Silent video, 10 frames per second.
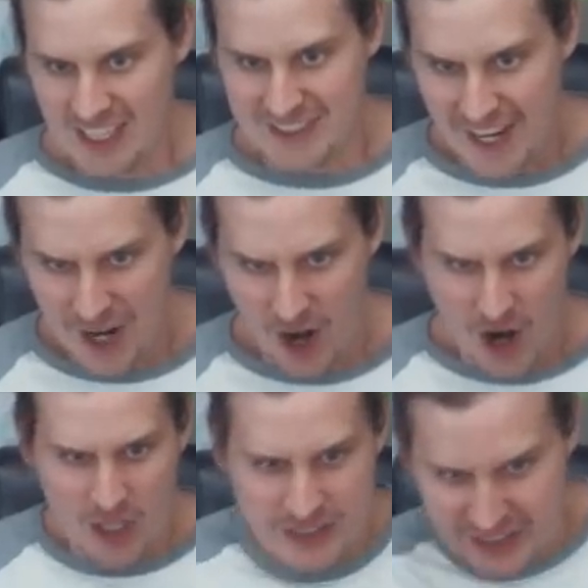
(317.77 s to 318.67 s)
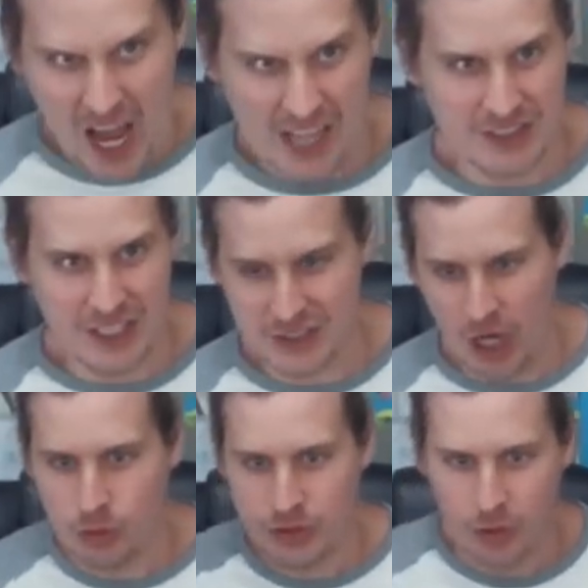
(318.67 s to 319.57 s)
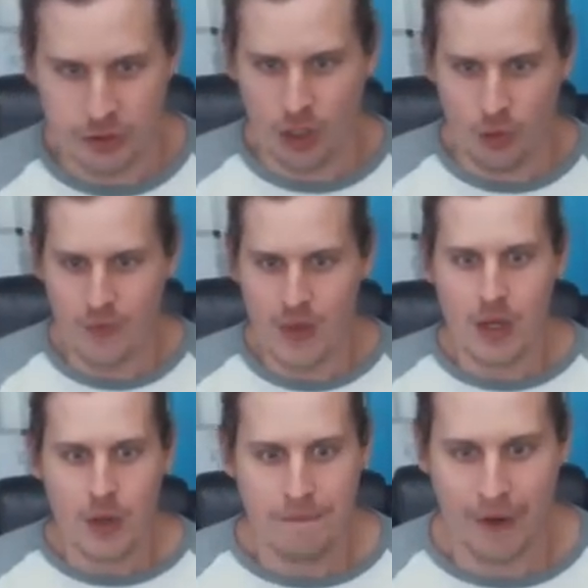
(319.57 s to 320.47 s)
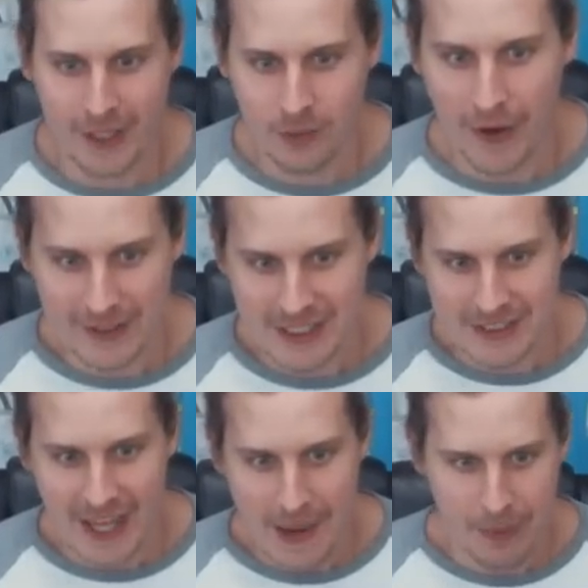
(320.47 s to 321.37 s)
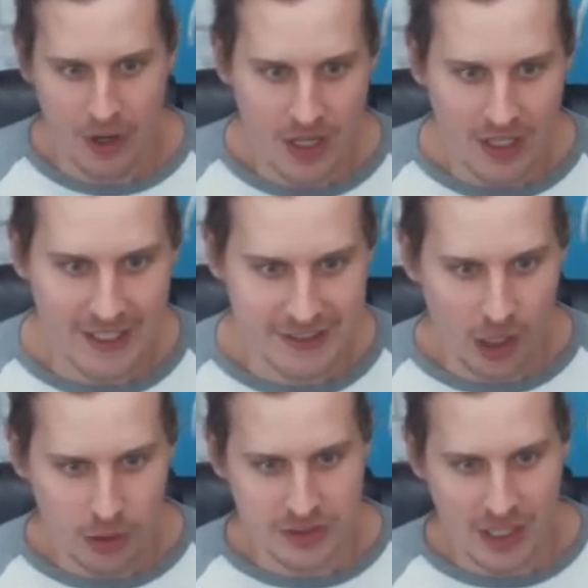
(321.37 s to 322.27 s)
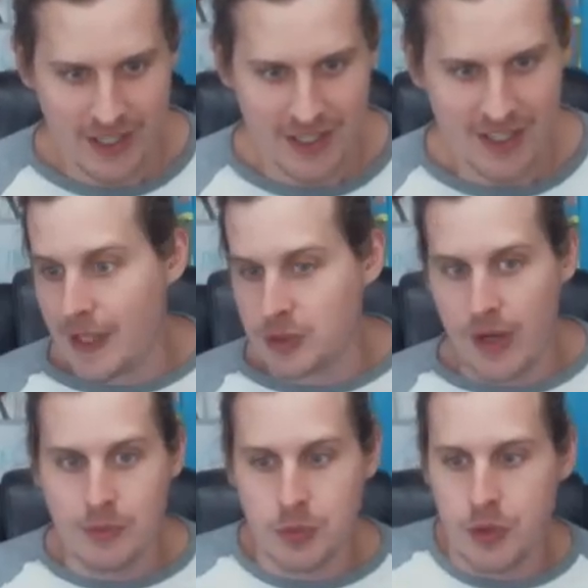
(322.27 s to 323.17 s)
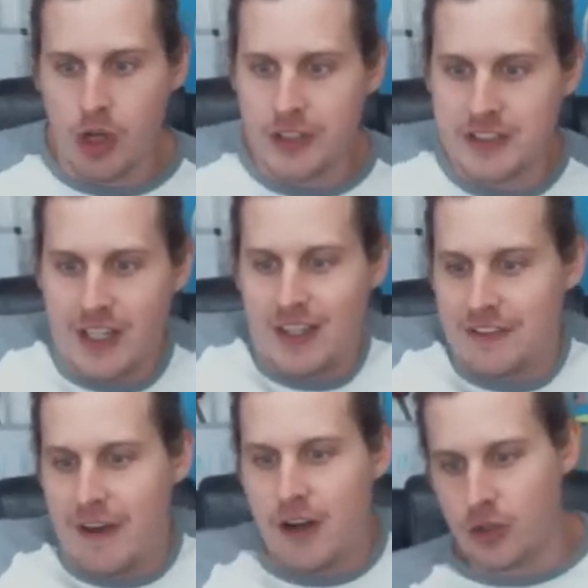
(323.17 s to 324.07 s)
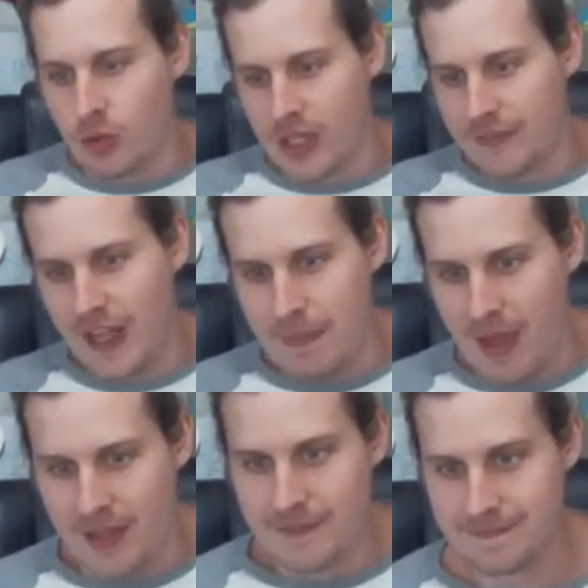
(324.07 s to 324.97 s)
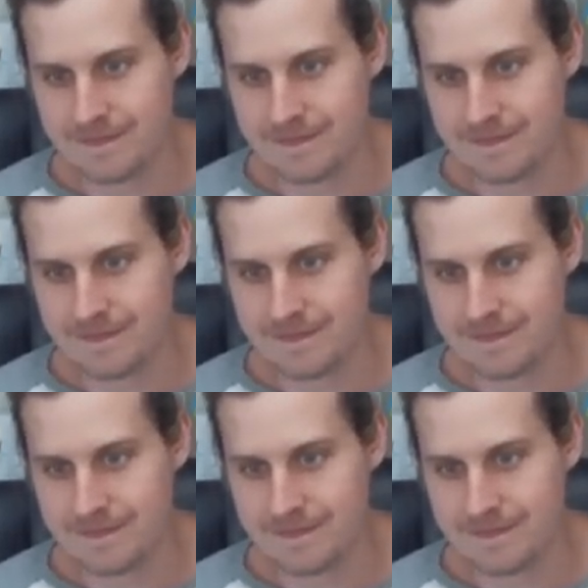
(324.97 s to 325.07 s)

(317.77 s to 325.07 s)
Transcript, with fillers: Sneijder! Yes! Let's go! two two! Fucking Wesley Sniper! Let's go, son! That's what happens when you call the second defender and you only have ten men.